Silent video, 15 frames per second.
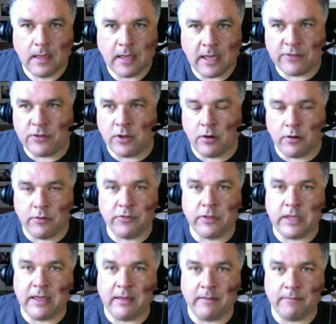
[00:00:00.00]
And
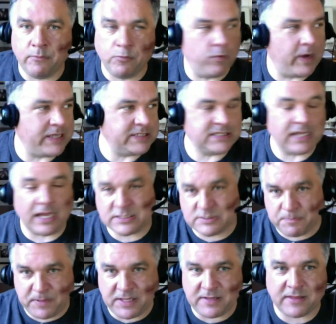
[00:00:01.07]
the Red Sox
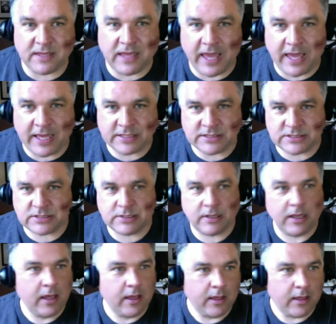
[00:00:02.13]
beat the A's.
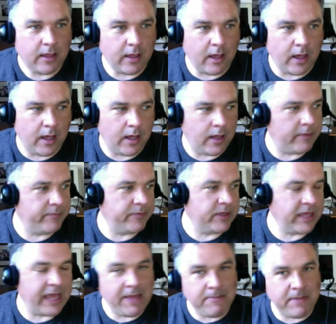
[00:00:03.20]
The
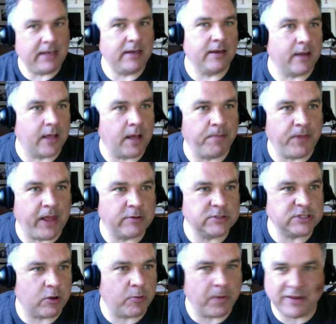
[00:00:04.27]
game ended a couple hours
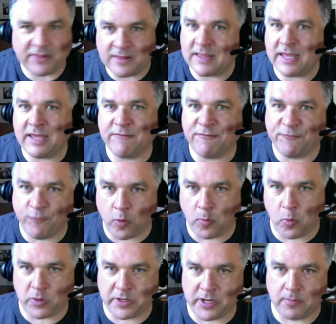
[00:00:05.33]
ago, but I think they hit four
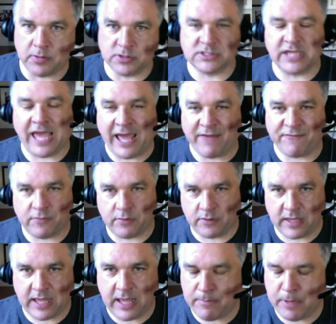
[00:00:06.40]
more doubles after the
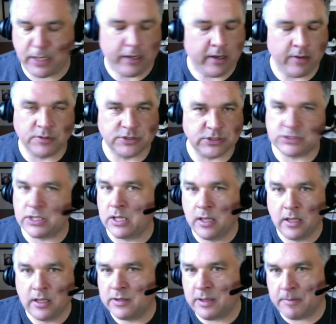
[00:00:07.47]
game ended. It was just,
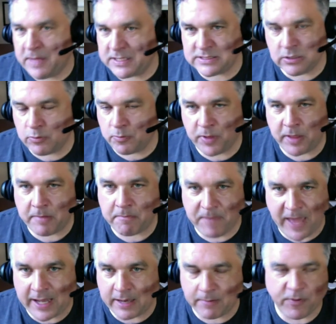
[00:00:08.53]
they basically were playing
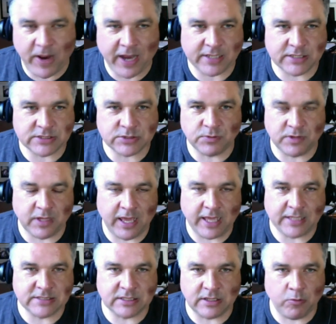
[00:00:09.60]
batting practice with the
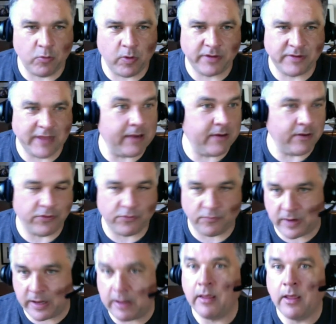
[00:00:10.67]
A's, and they won
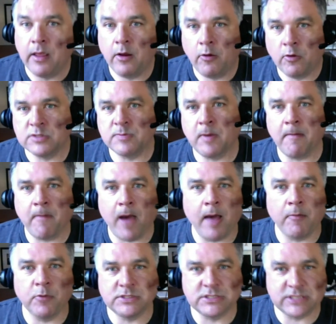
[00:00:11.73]
10-3. Or as my
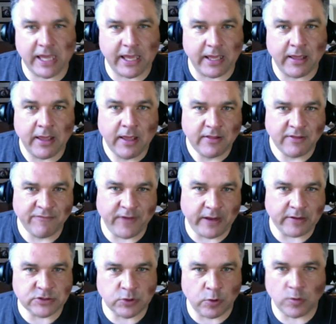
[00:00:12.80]
mom would say, the
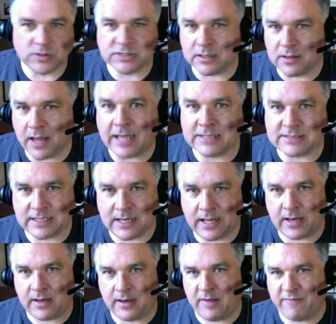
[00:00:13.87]
final score was a lot to
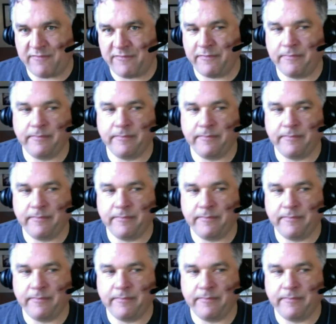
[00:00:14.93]
not enough.